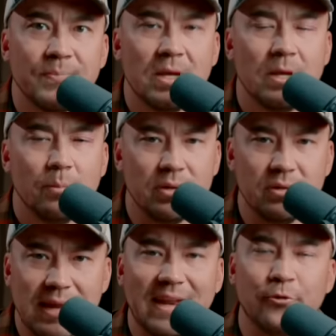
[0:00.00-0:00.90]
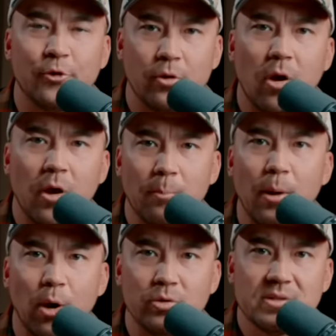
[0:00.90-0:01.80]
But not if you're on a
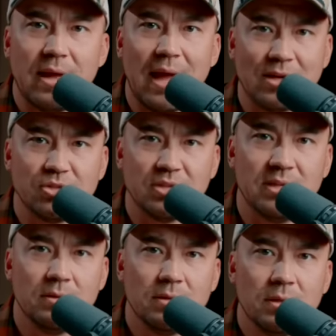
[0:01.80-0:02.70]
boat, actually,